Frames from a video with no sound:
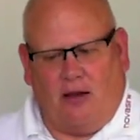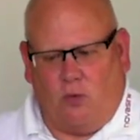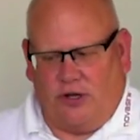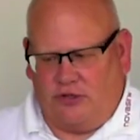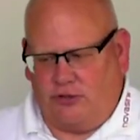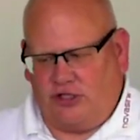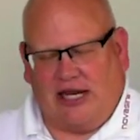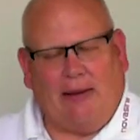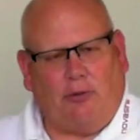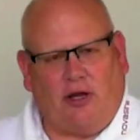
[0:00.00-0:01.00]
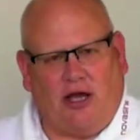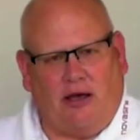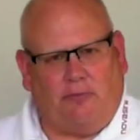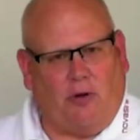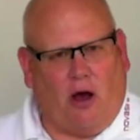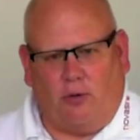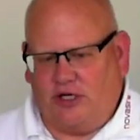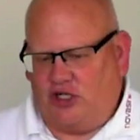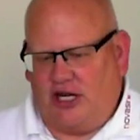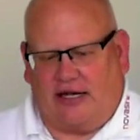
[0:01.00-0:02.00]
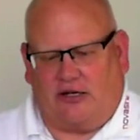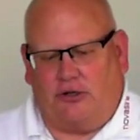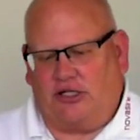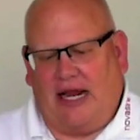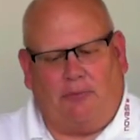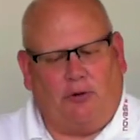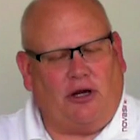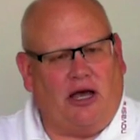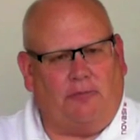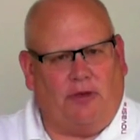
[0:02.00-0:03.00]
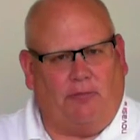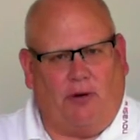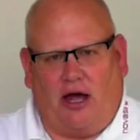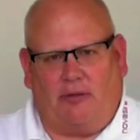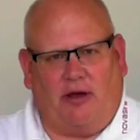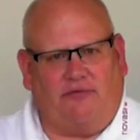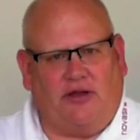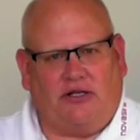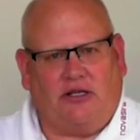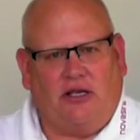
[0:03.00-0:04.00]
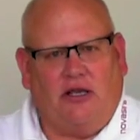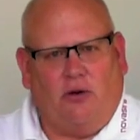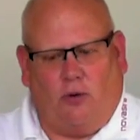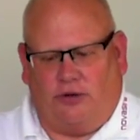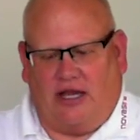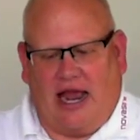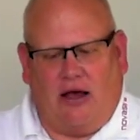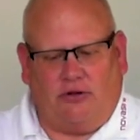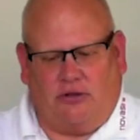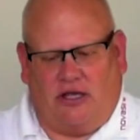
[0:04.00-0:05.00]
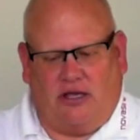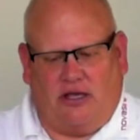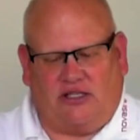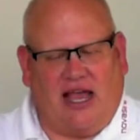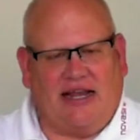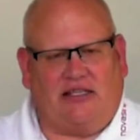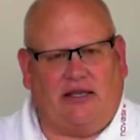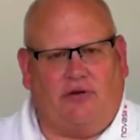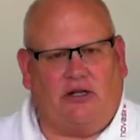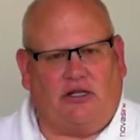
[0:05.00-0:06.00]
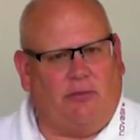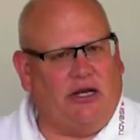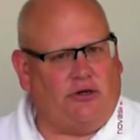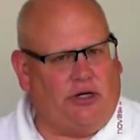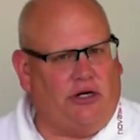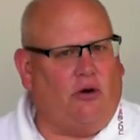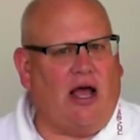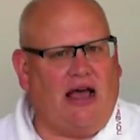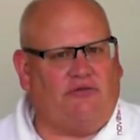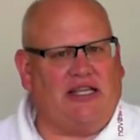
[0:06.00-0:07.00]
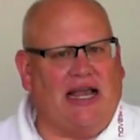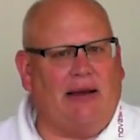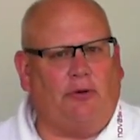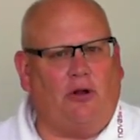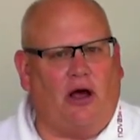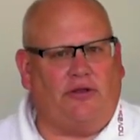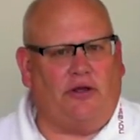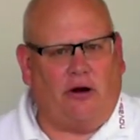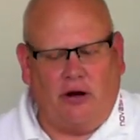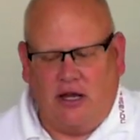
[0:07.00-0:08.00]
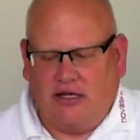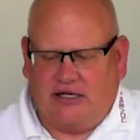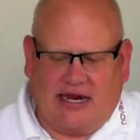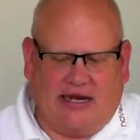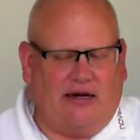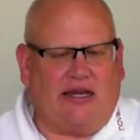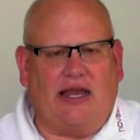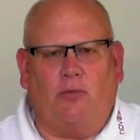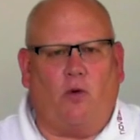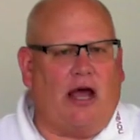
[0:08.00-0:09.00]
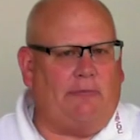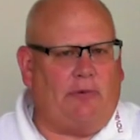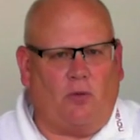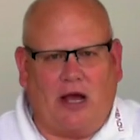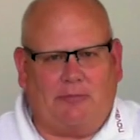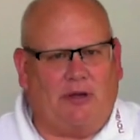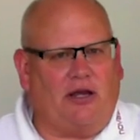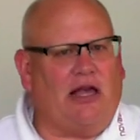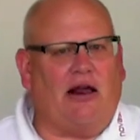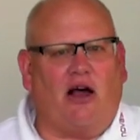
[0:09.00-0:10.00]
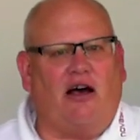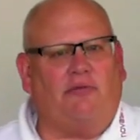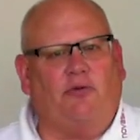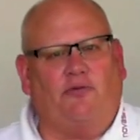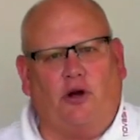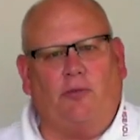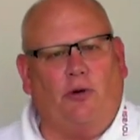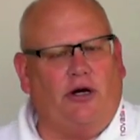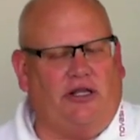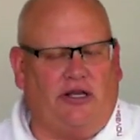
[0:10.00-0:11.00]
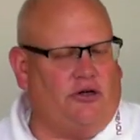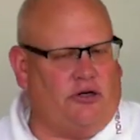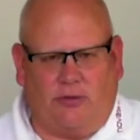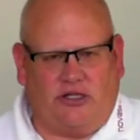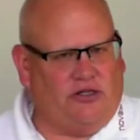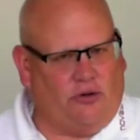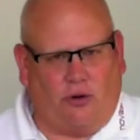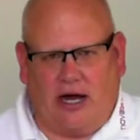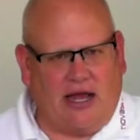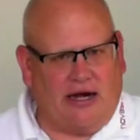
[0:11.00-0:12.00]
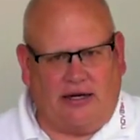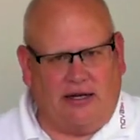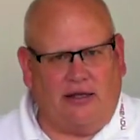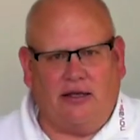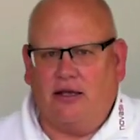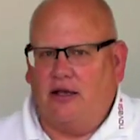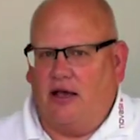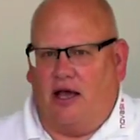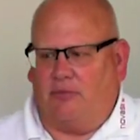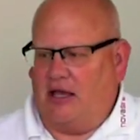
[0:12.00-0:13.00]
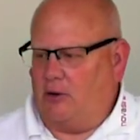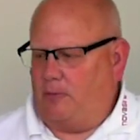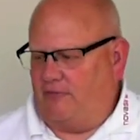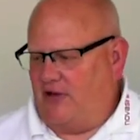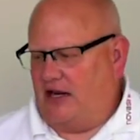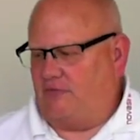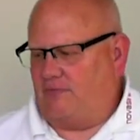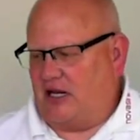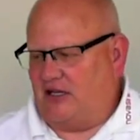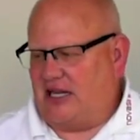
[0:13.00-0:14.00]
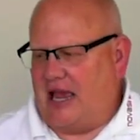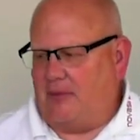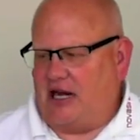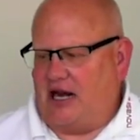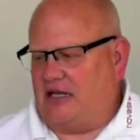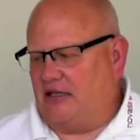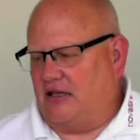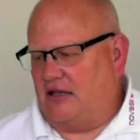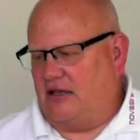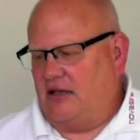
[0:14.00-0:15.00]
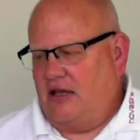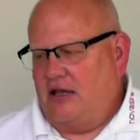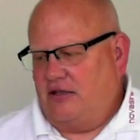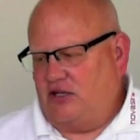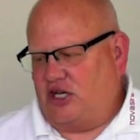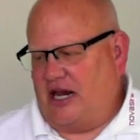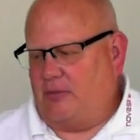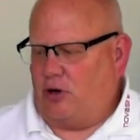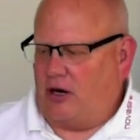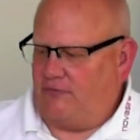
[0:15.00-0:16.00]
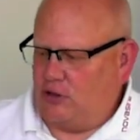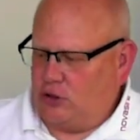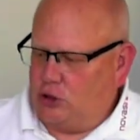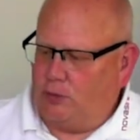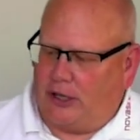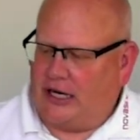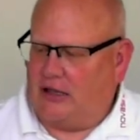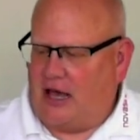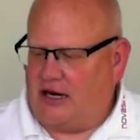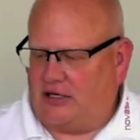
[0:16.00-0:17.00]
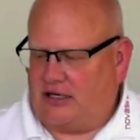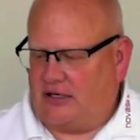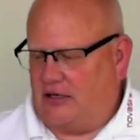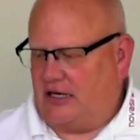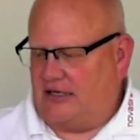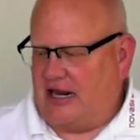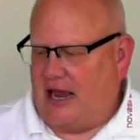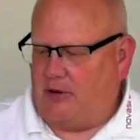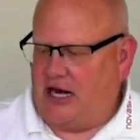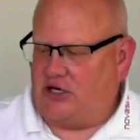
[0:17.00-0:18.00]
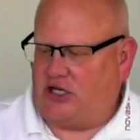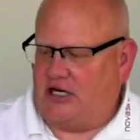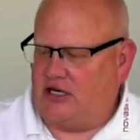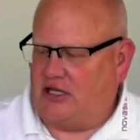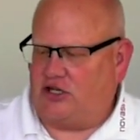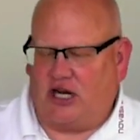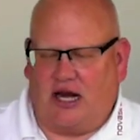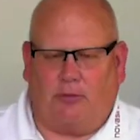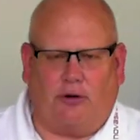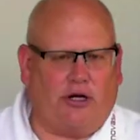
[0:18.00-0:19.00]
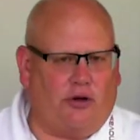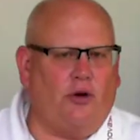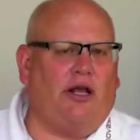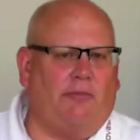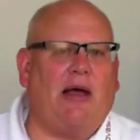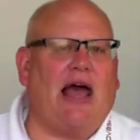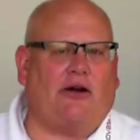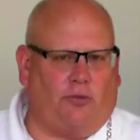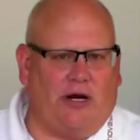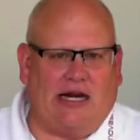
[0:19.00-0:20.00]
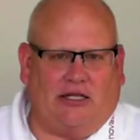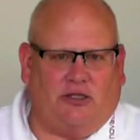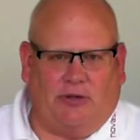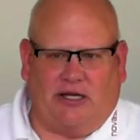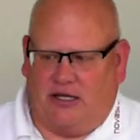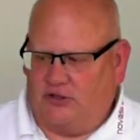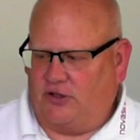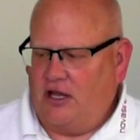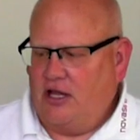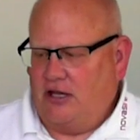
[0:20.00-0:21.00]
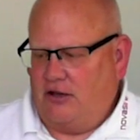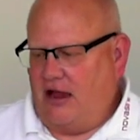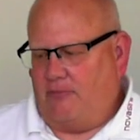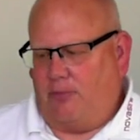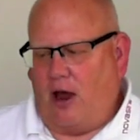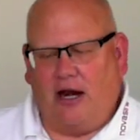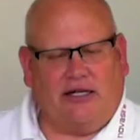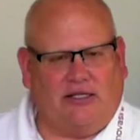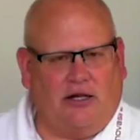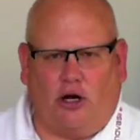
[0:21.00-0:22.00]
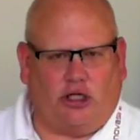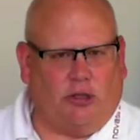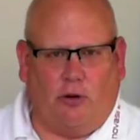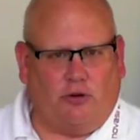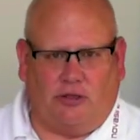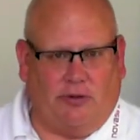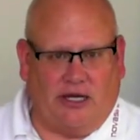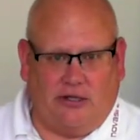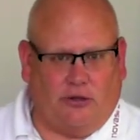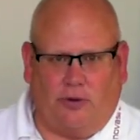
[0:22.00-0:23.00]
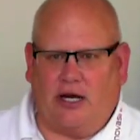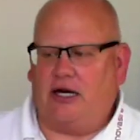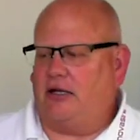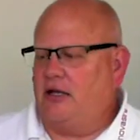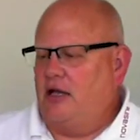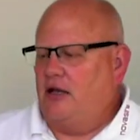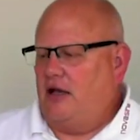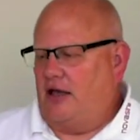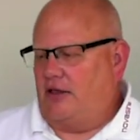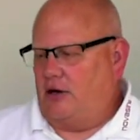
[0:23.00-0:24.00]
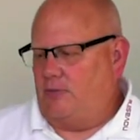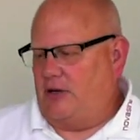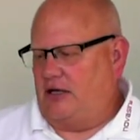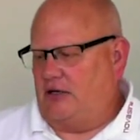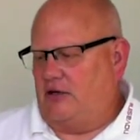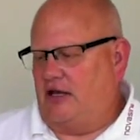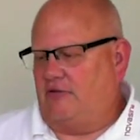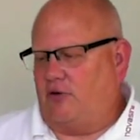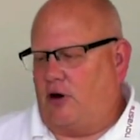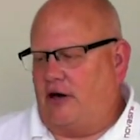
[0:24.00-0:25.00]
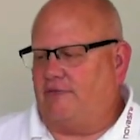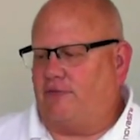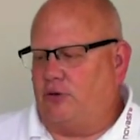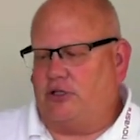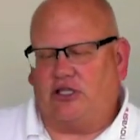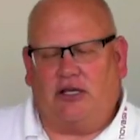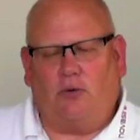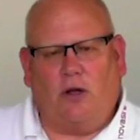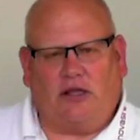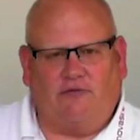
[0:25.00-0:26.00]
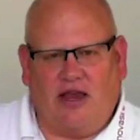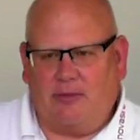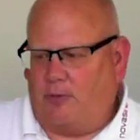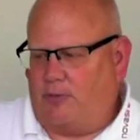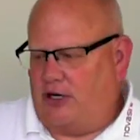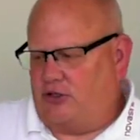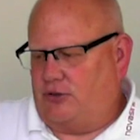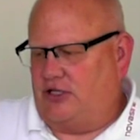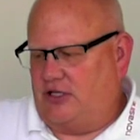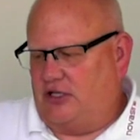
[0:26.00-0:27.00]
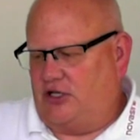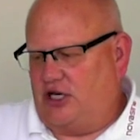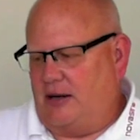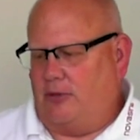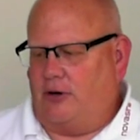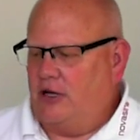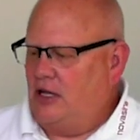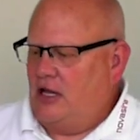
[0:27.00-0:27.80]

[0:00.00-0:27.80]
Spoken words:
with your sample cup, always check your sample cup, the bottom of it or the sides of it, to make sure you don't have sample on there. Taking a Kim wipe and wiping that off before you put in the instruments is a great idea. That'll prevent contaminating the chamber. If you do bring a lot of contamination into the chamber, it could impact readings because you have products that aren't supposed to be in the reading that are influencing what the vapor pressure is in the chamber.